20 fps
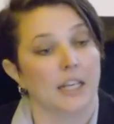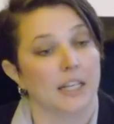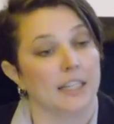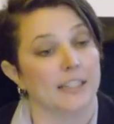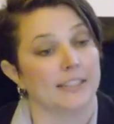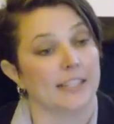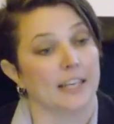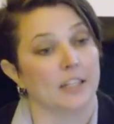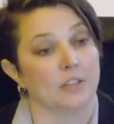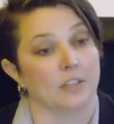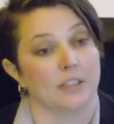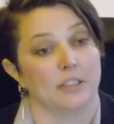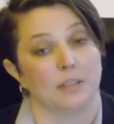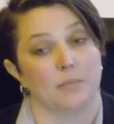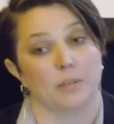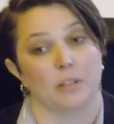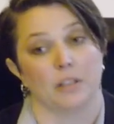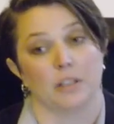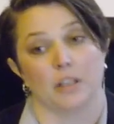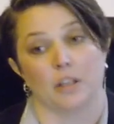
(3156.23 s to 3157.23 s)
And it's actually
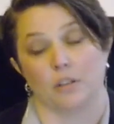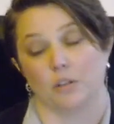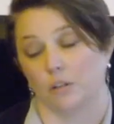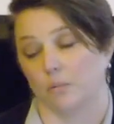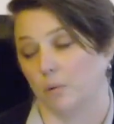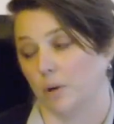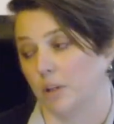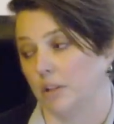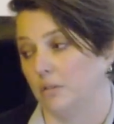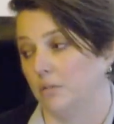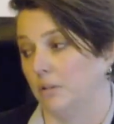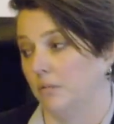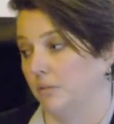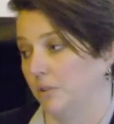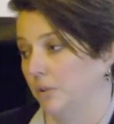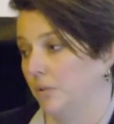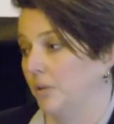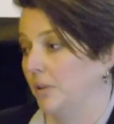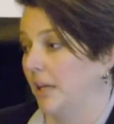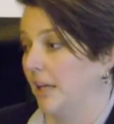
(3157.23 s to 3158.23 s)
typically a third-party
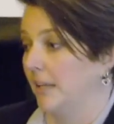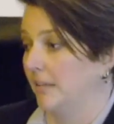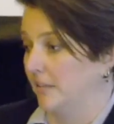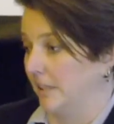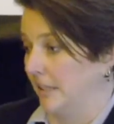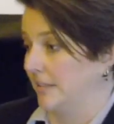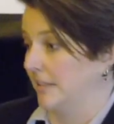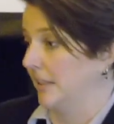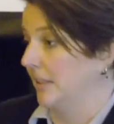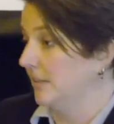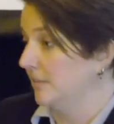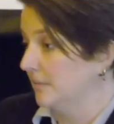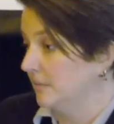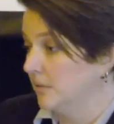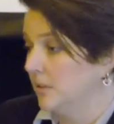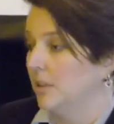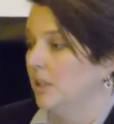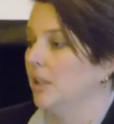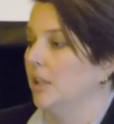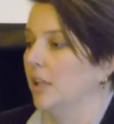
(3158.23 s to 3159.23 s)
reviewer that does it,
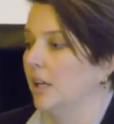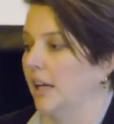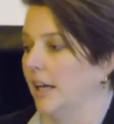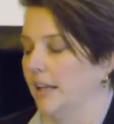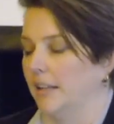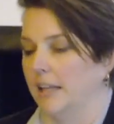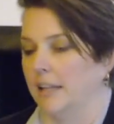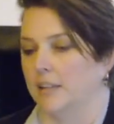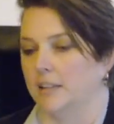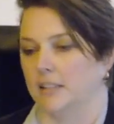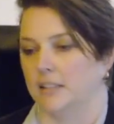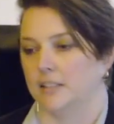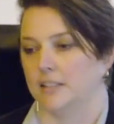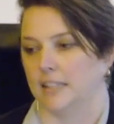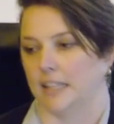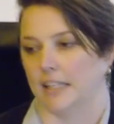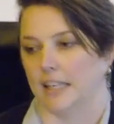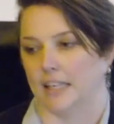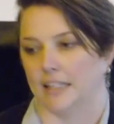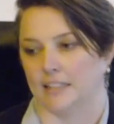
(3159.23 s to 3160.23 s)
that the
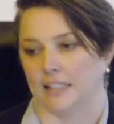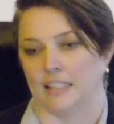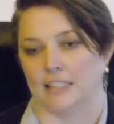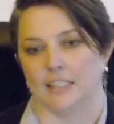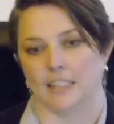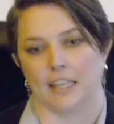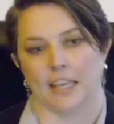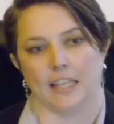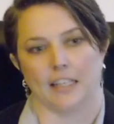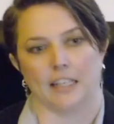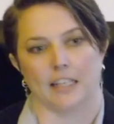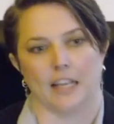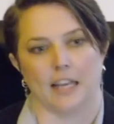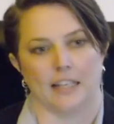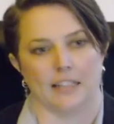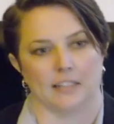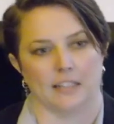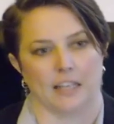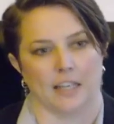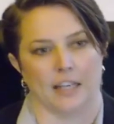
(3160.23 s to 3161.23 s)
state has indicated
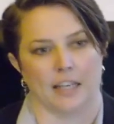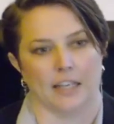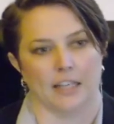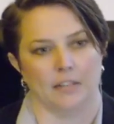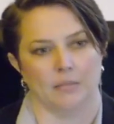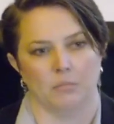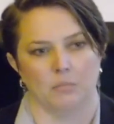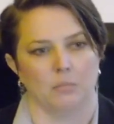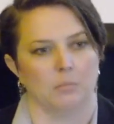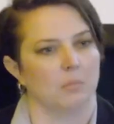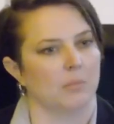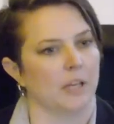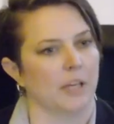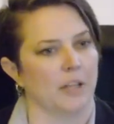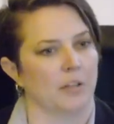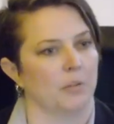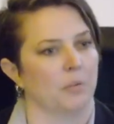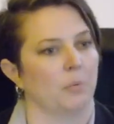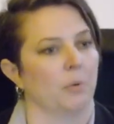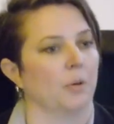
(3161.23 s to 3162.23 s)
as an
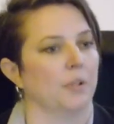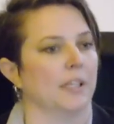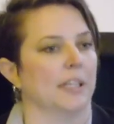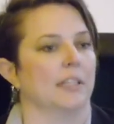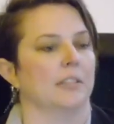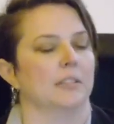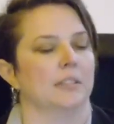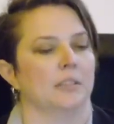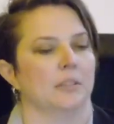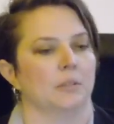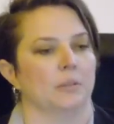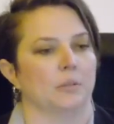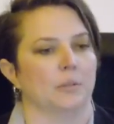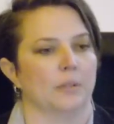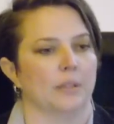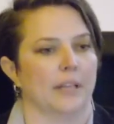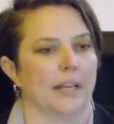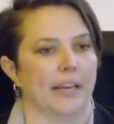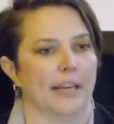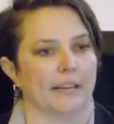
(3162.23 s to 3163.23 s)
authority
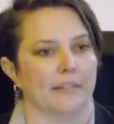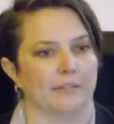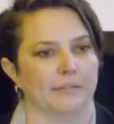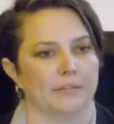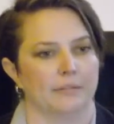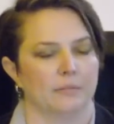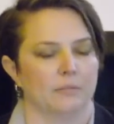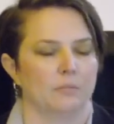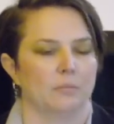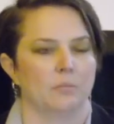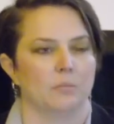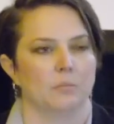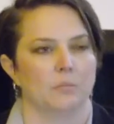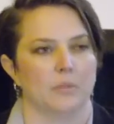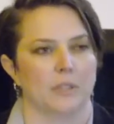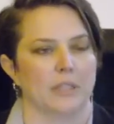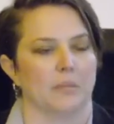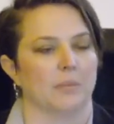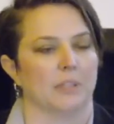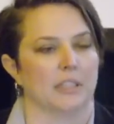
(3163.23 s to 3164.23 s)
to have
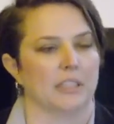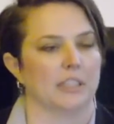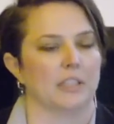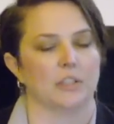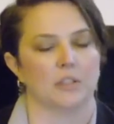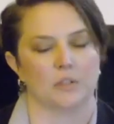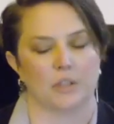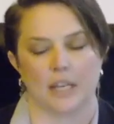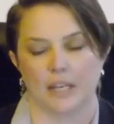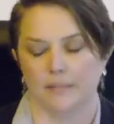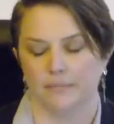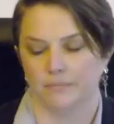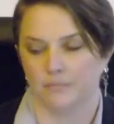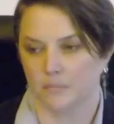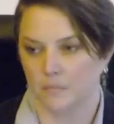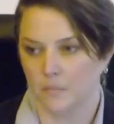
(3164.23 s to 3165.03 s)
the ability to do that.